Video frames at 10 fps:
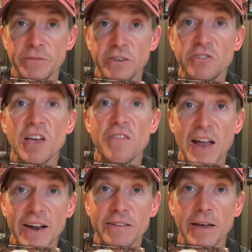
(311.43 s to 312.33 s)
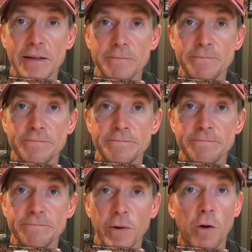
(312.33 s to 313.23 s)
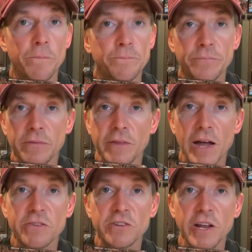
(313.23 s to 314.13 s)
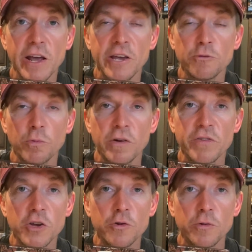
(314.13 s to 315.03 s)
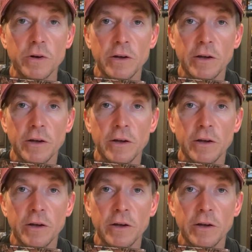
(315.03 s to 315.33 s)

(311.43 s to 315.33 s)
7 out of 10. Well, that's today's review.